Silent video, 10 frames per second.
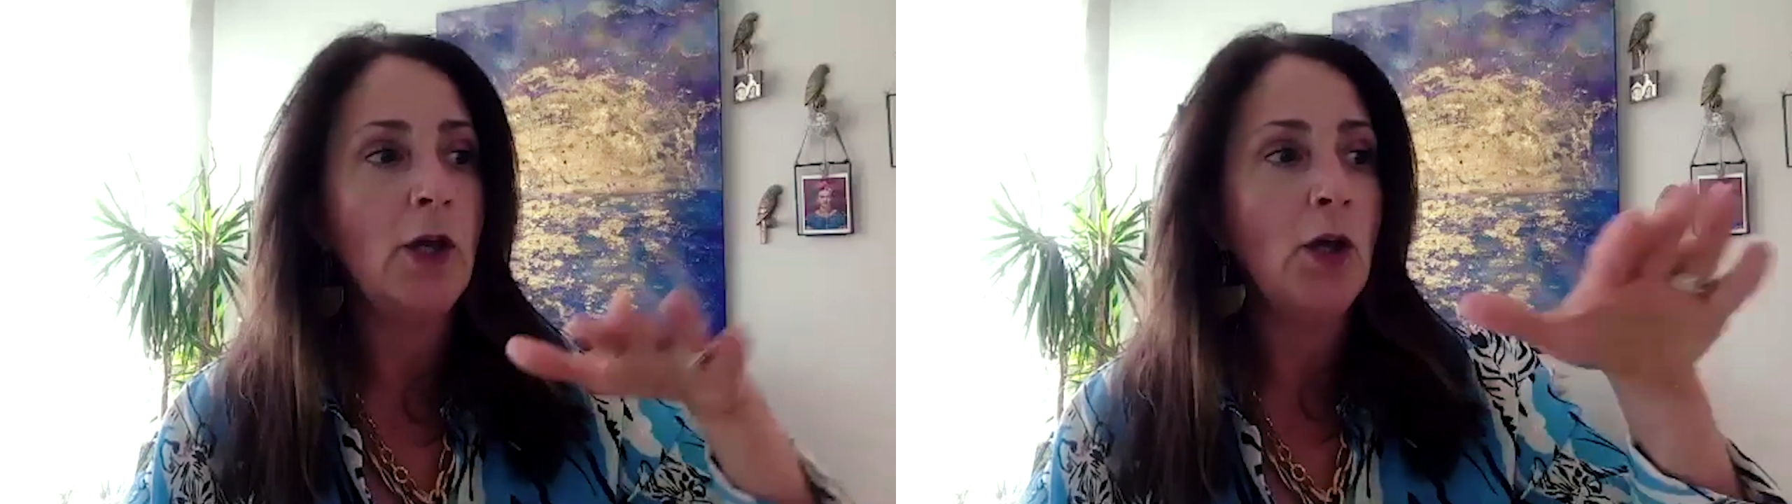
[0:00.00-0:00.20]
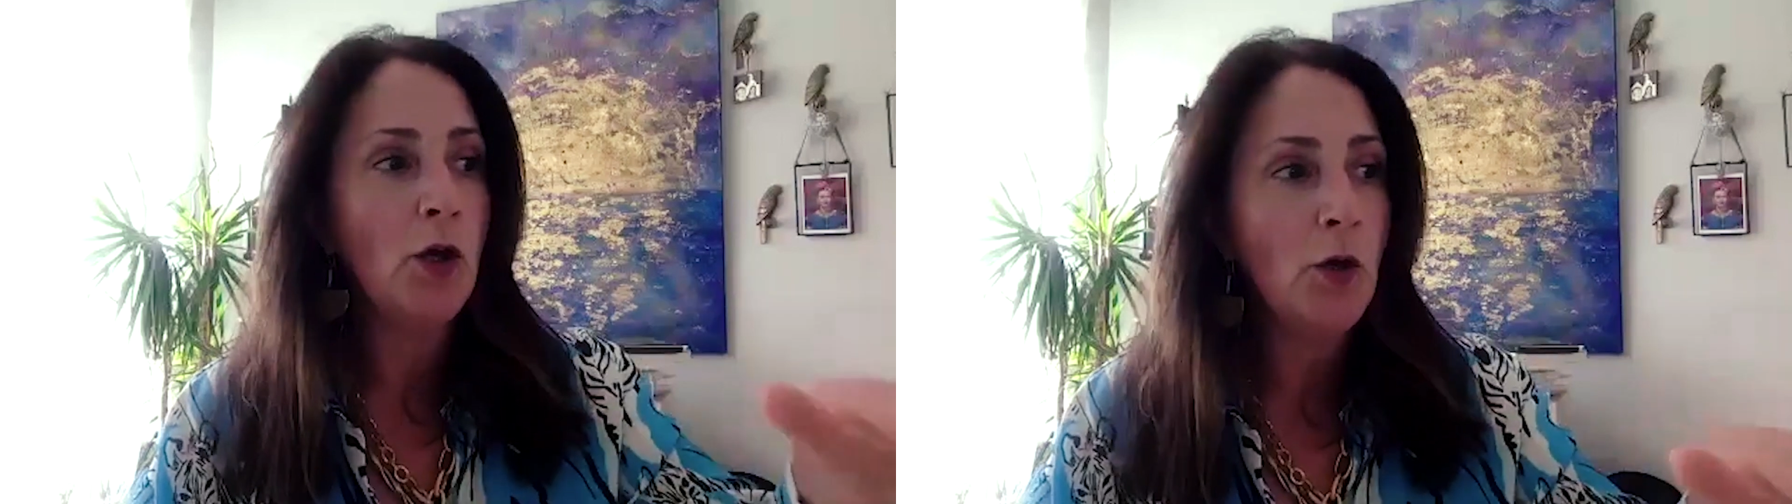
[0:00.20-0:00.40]

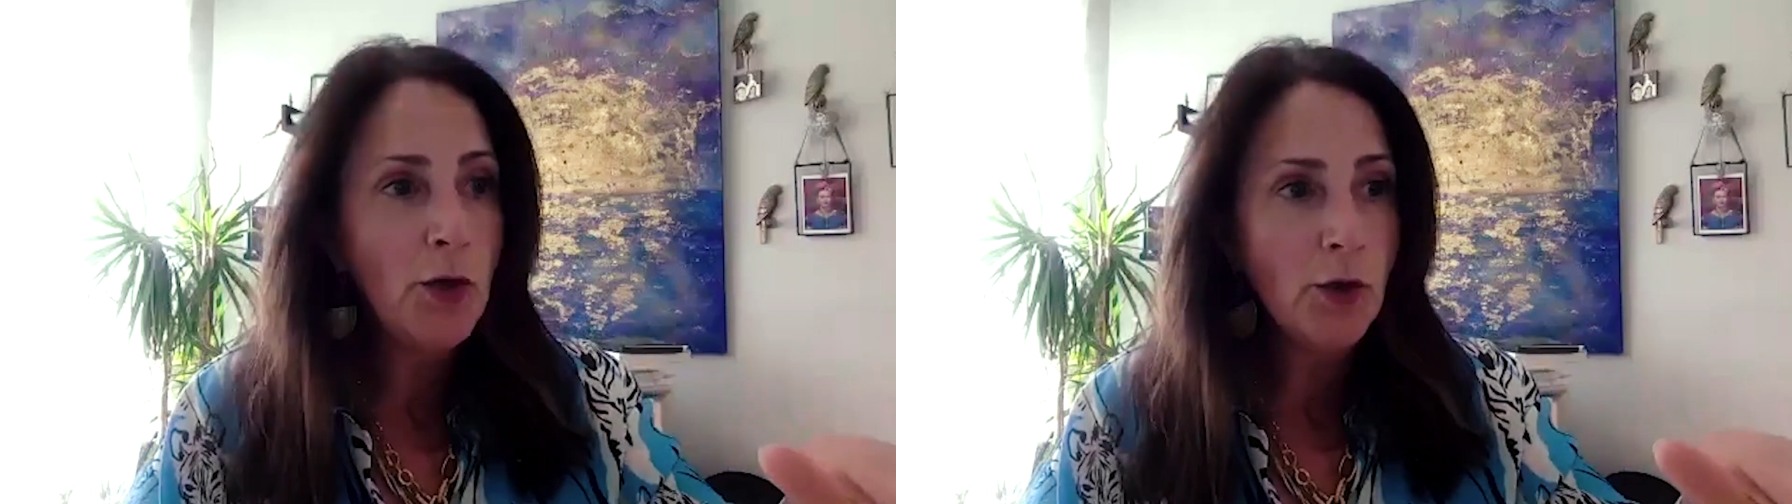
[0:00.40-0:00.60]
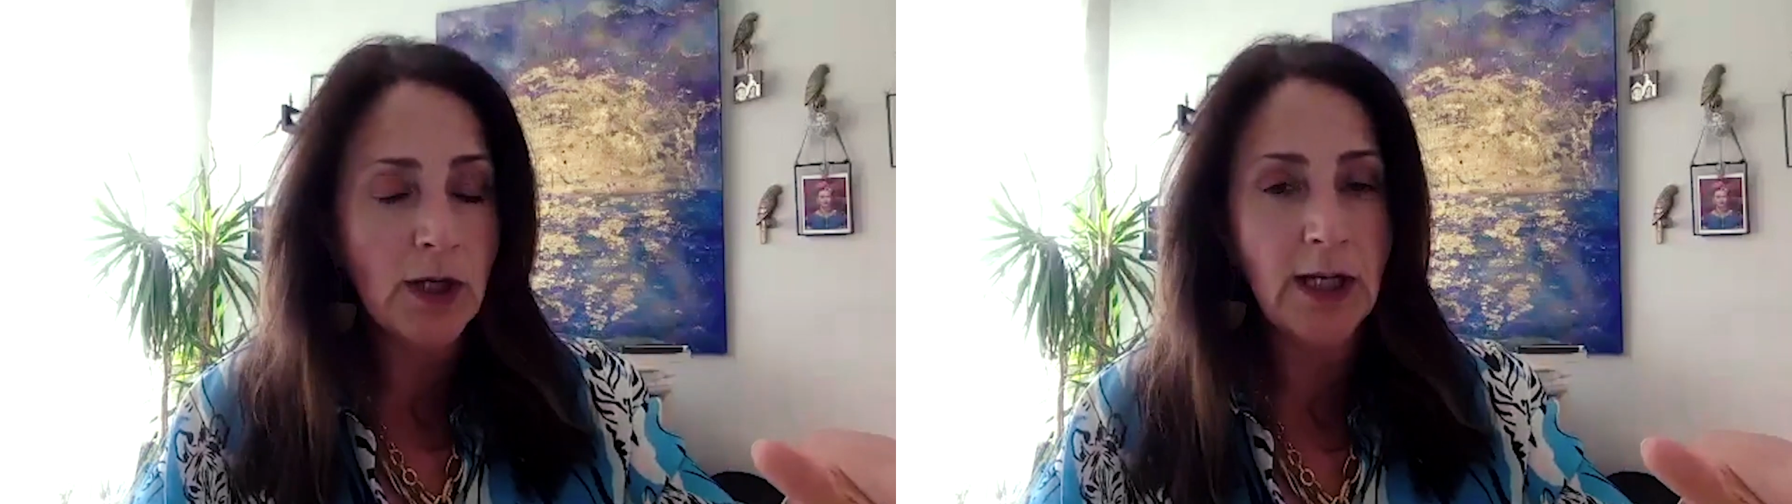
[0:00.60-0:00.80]
who
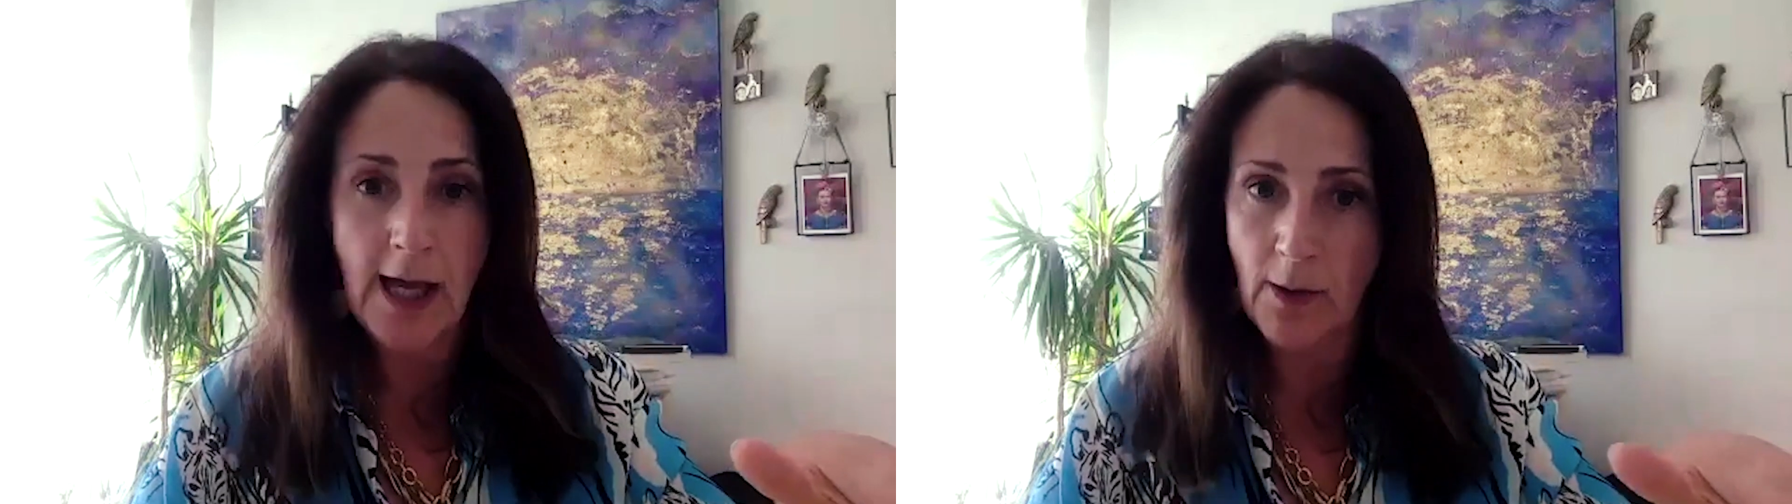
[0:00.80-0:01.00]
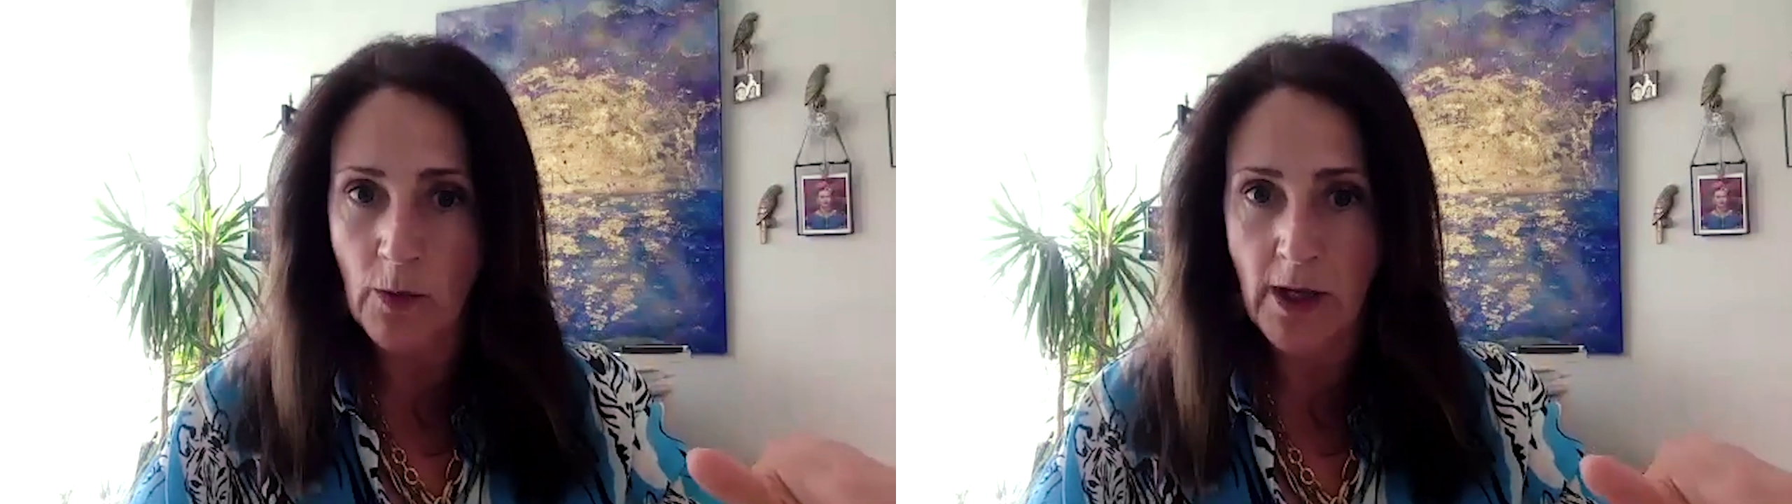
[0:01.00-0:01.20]
you
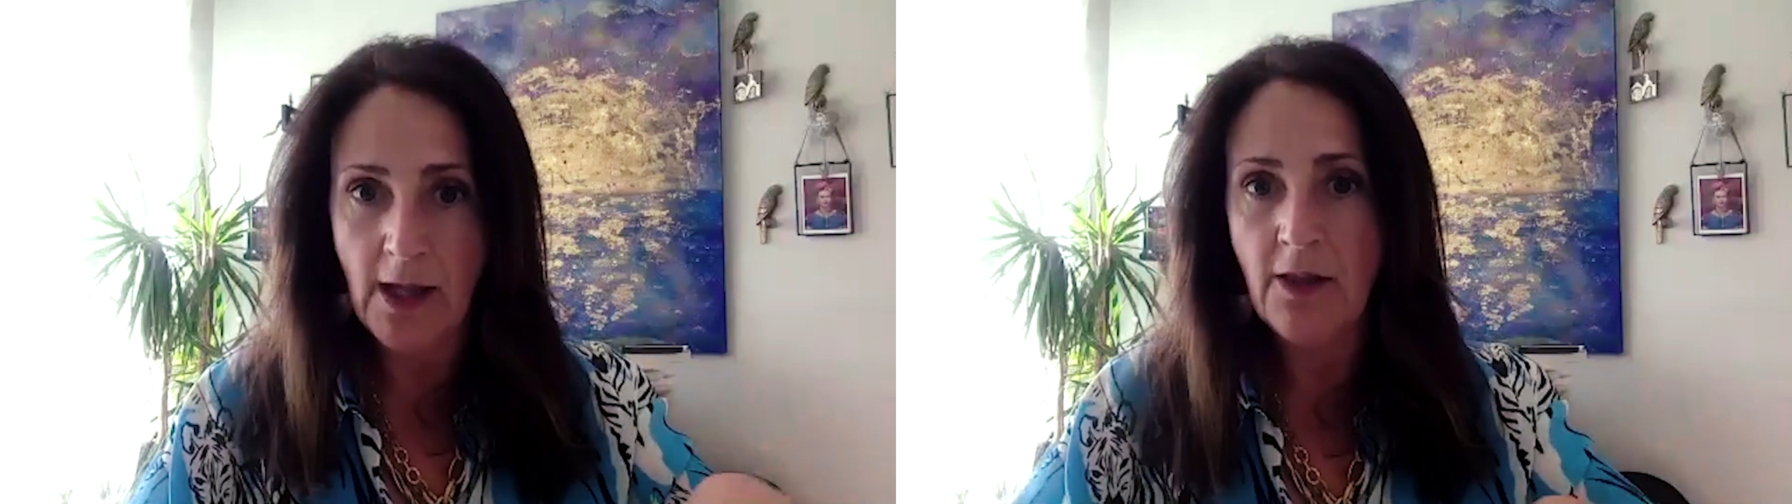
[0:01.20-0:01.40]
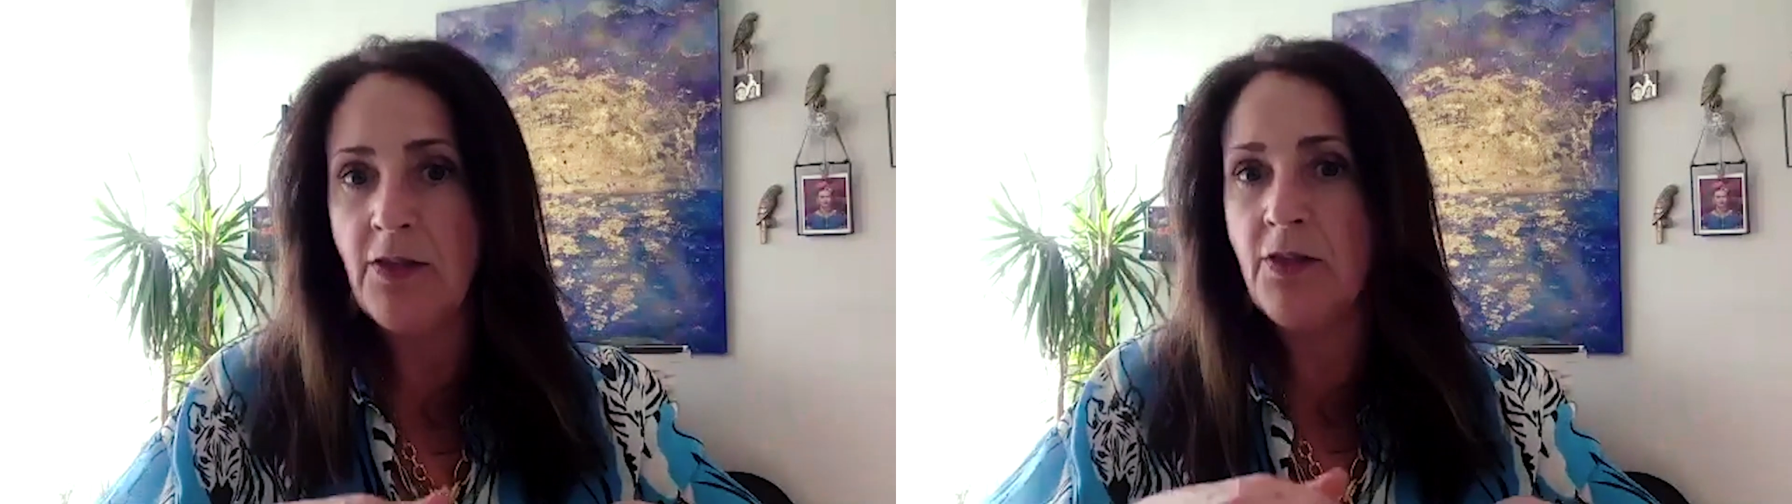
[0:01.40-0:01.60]
connect
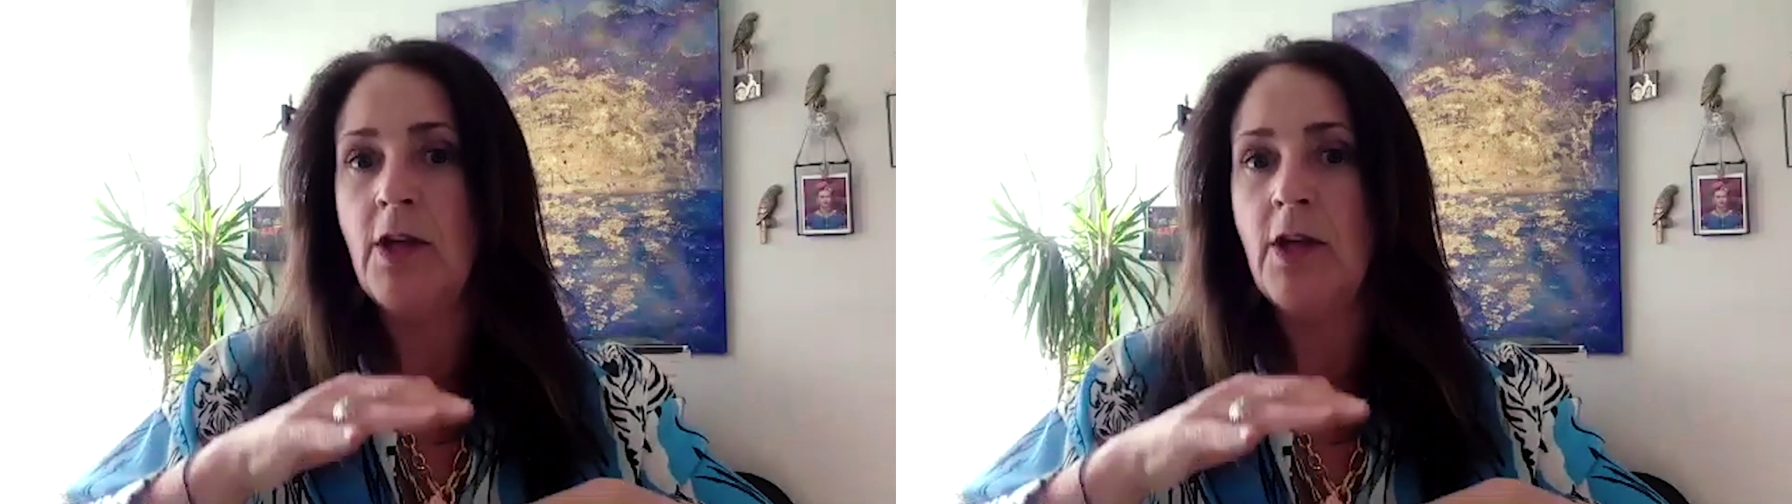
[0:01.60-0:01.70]
with,